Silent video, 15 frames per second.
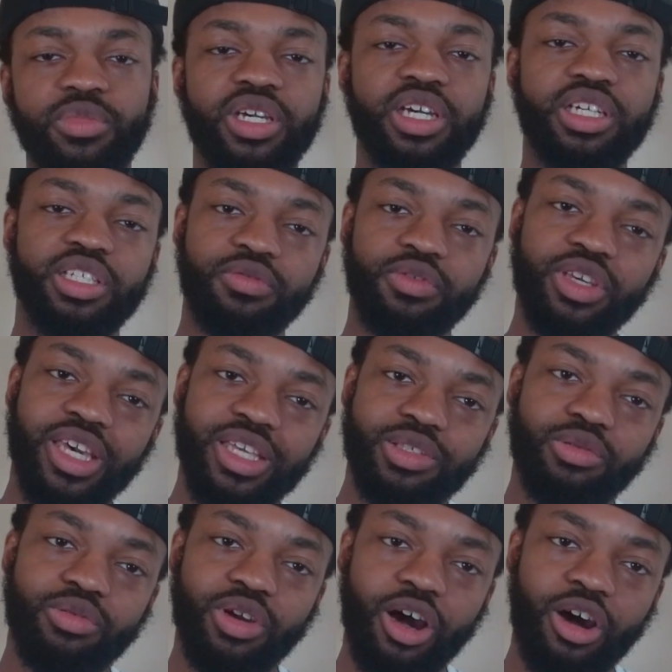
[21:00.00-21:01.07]
Because if you get
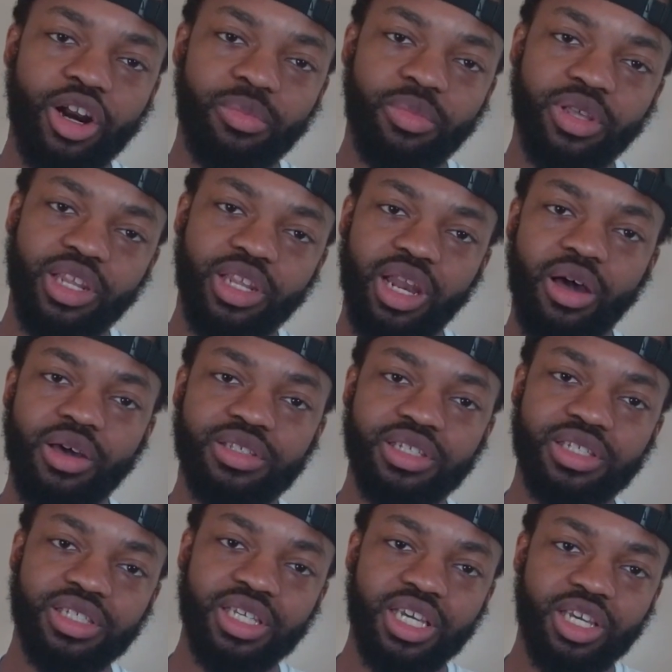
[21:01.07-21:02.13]
too caught up in the
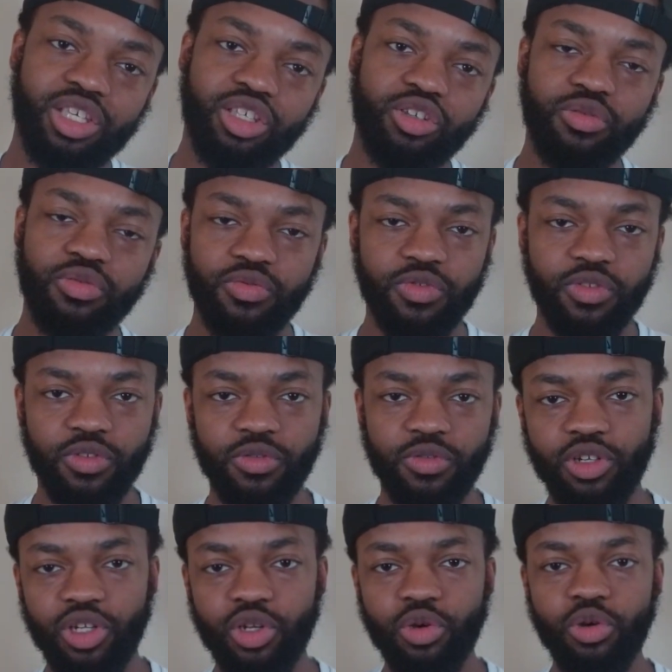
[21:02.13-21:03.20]
losses, you
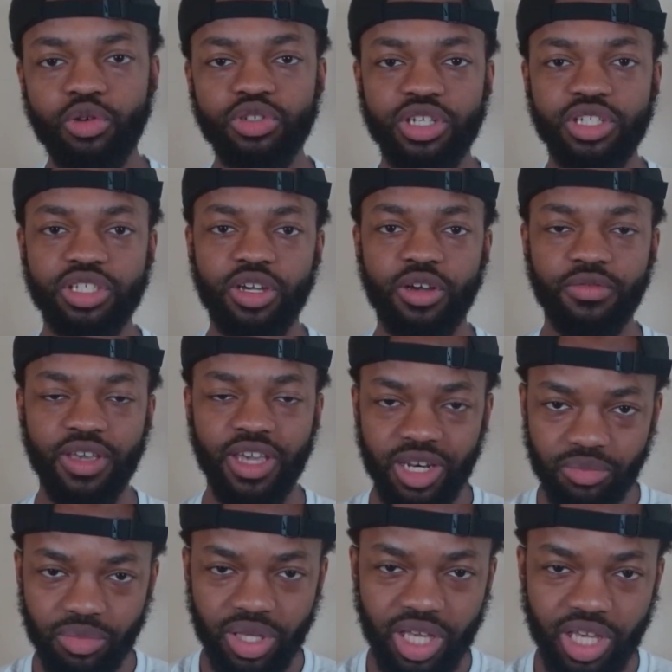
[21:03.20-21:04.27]
lose yourself
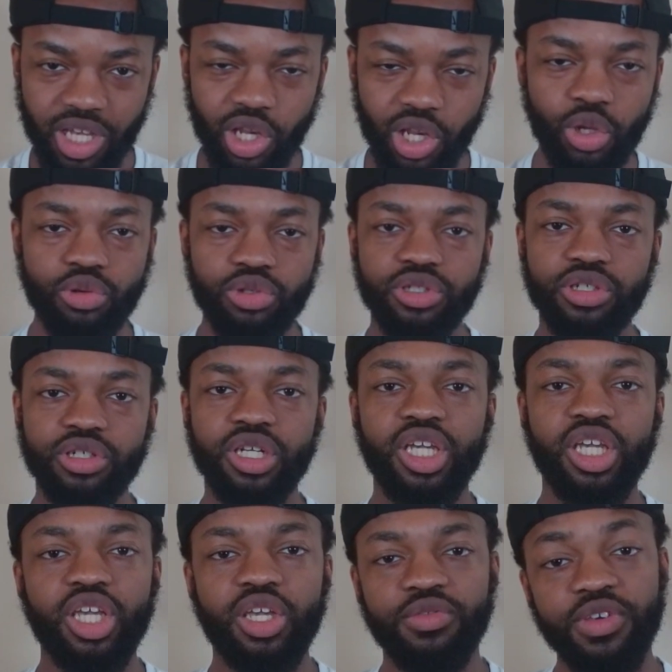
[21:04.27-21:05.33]
in being a loser.
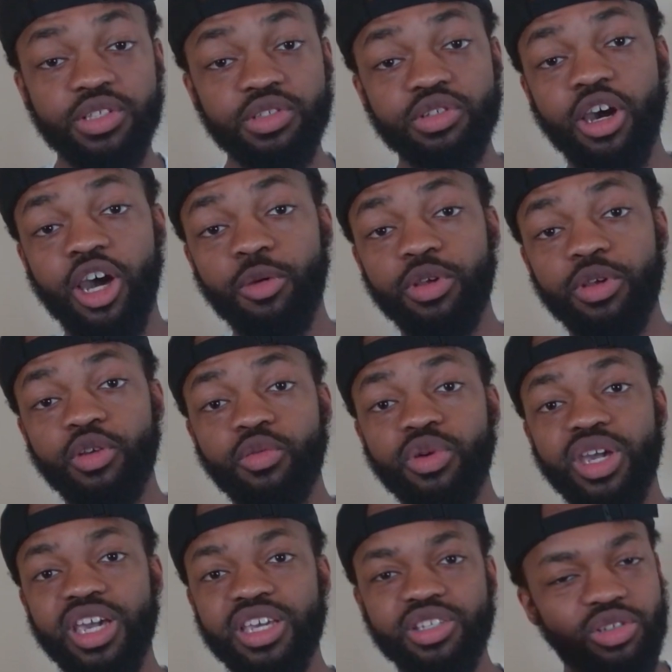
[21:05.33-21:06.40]
If you get too caught up in the
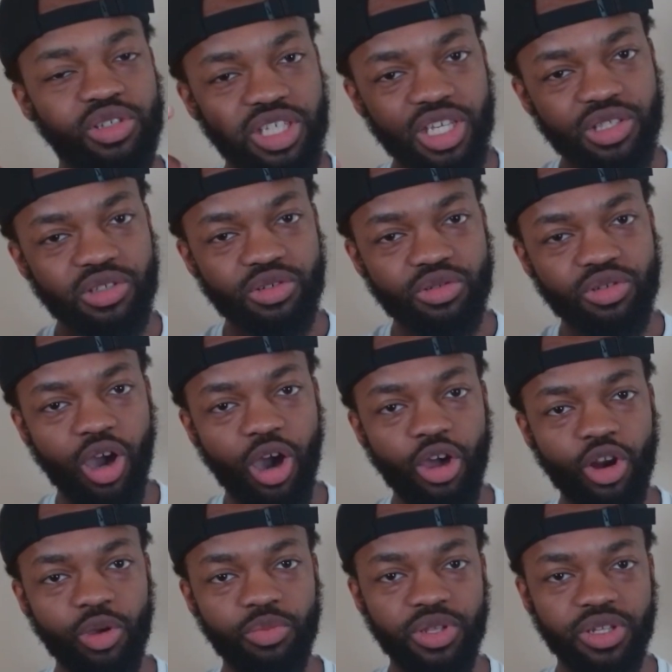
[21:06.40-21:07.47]
wins, you get too
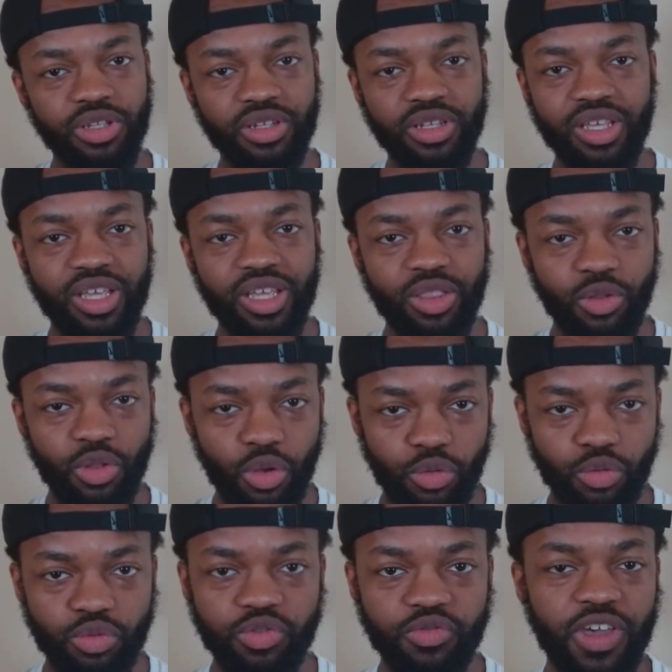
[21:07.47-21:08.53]
caught up in
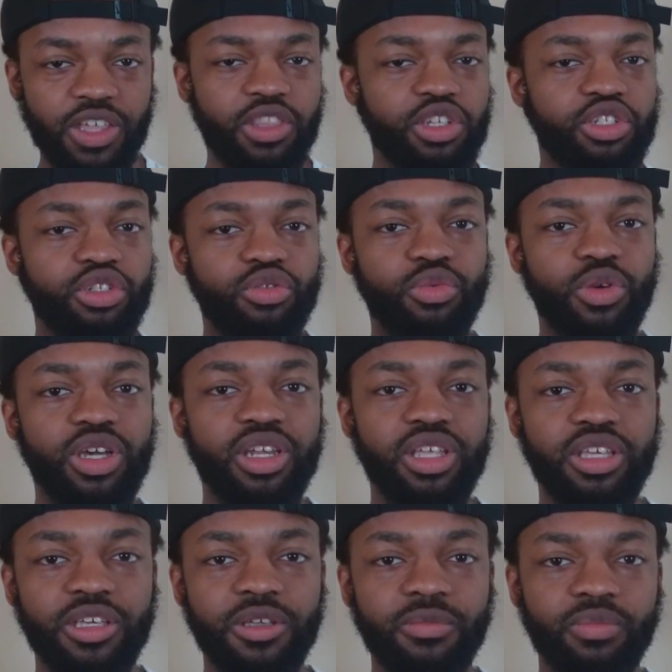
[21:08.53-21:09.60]
the fact that you're
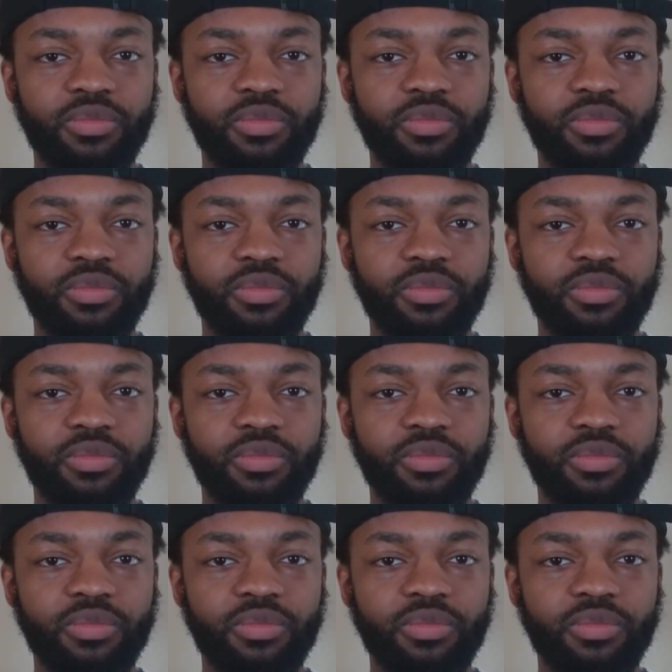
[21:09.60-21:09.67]
winning.